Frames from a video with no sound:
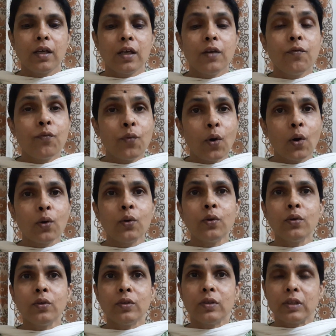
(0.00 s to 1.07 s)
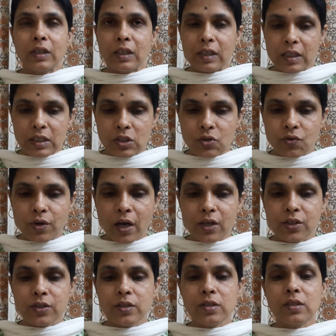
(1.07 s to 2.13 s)
He followed the
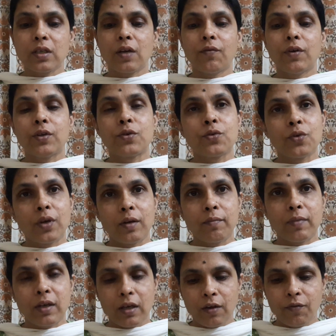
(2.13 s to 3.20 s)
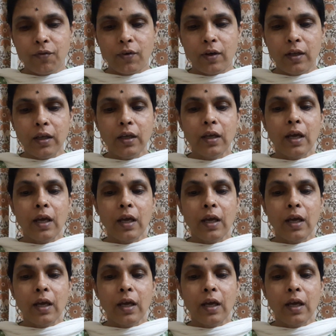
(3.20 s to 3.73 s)
instructions given to him carefully